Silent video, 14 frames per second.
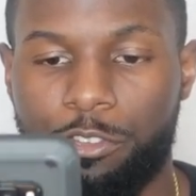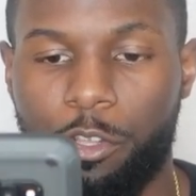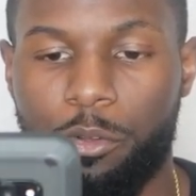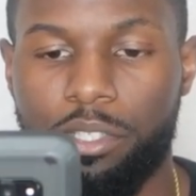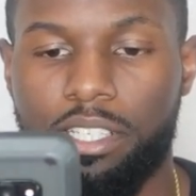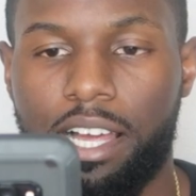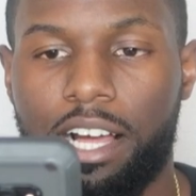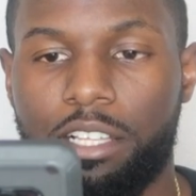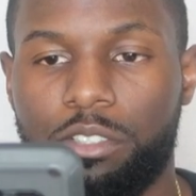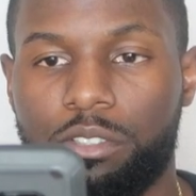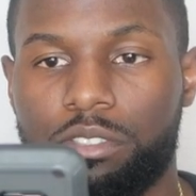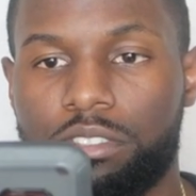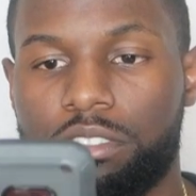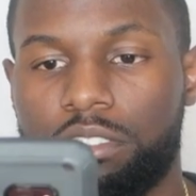
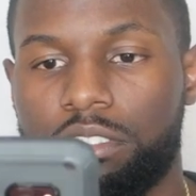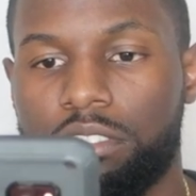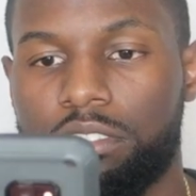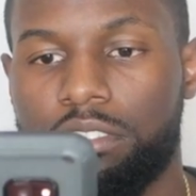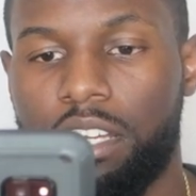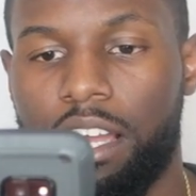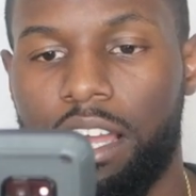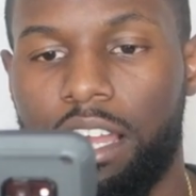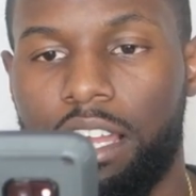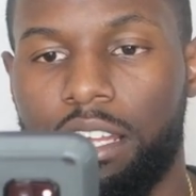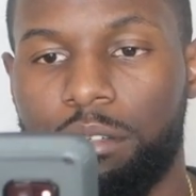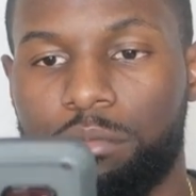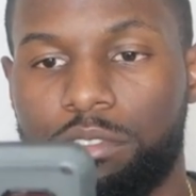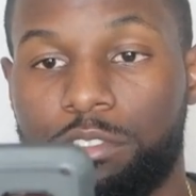$30
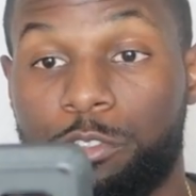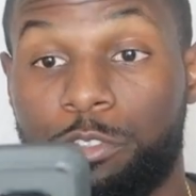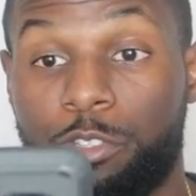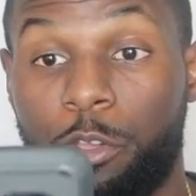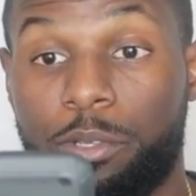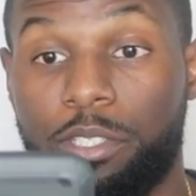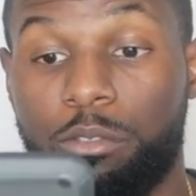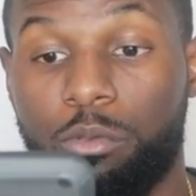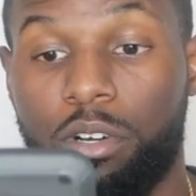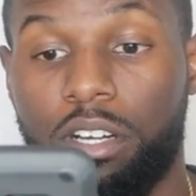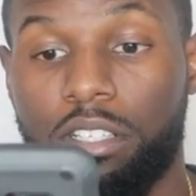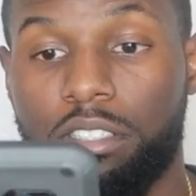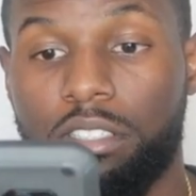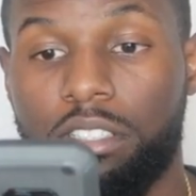times
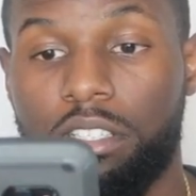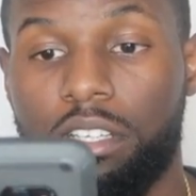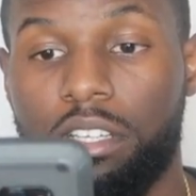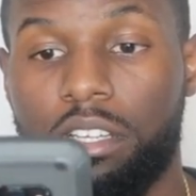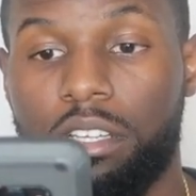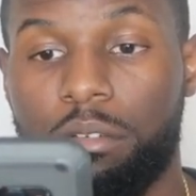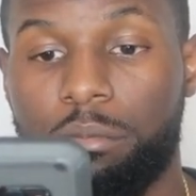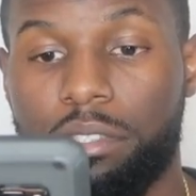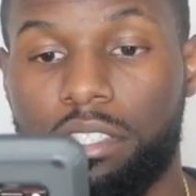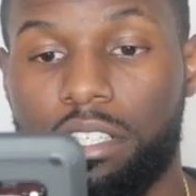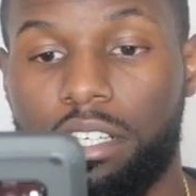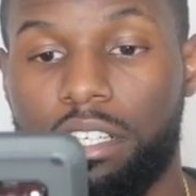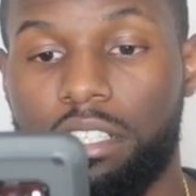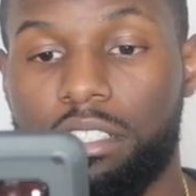31,
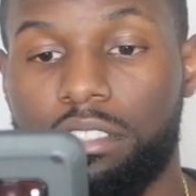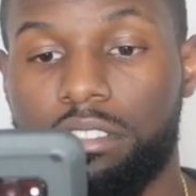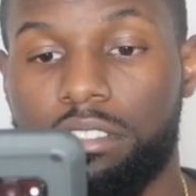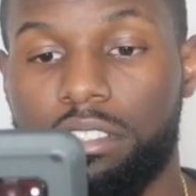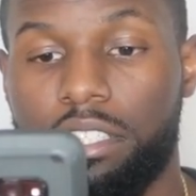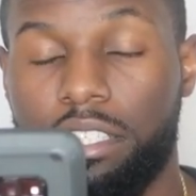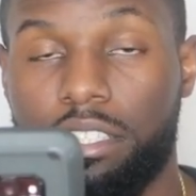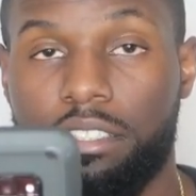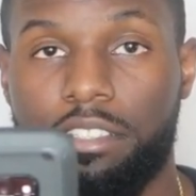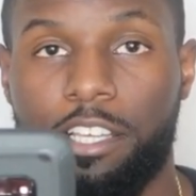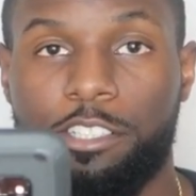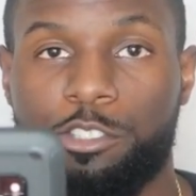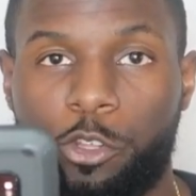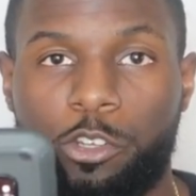because
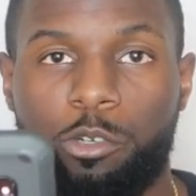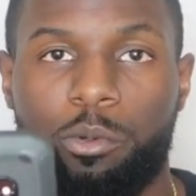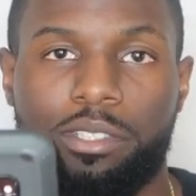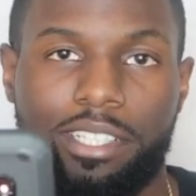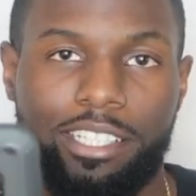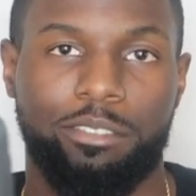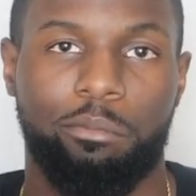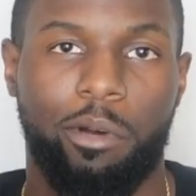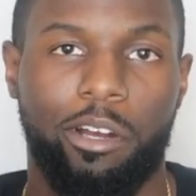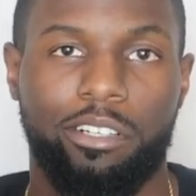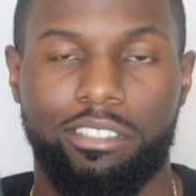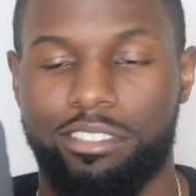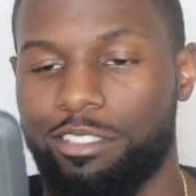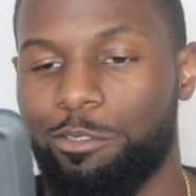there's 31 days in
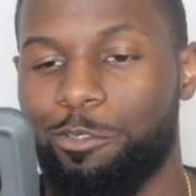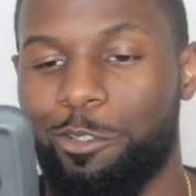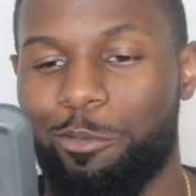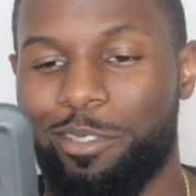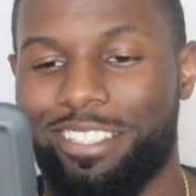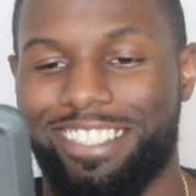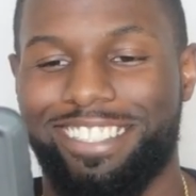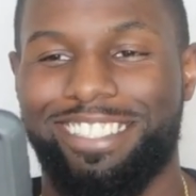March, you feel me?